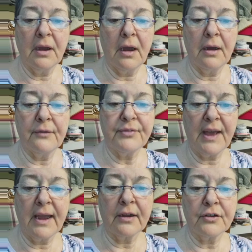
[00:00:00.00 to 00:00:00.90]
of
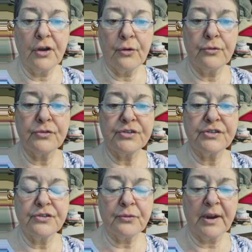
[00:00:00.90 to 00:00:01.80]
that goes
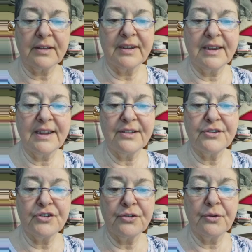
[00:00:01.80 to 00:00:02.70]
directly
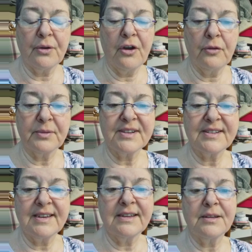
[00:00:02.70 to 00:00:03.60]
into Homeless
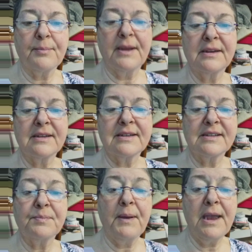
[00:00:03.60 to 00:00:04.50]
to
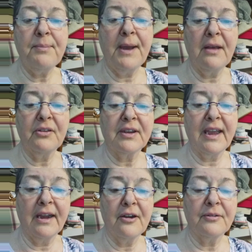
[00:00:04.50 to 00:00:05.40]
Independence's PayPal
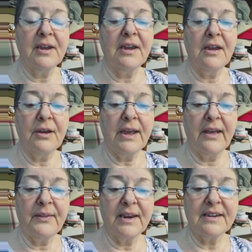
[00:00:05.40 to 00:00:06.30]
account.
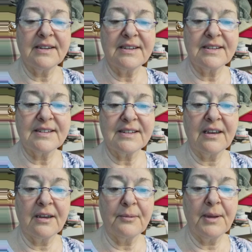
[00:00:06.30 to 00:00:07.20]
And then it is,
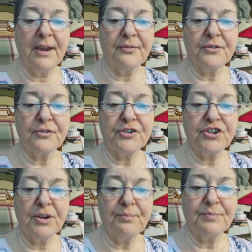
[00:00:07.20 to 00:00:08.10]
after
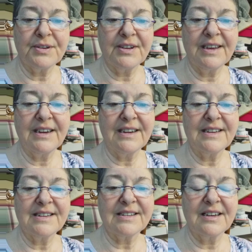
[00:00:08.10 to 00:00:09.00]
shipped, it
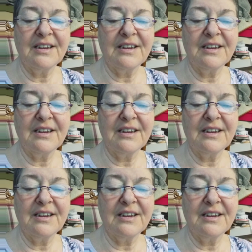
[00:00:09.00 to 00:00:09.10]
is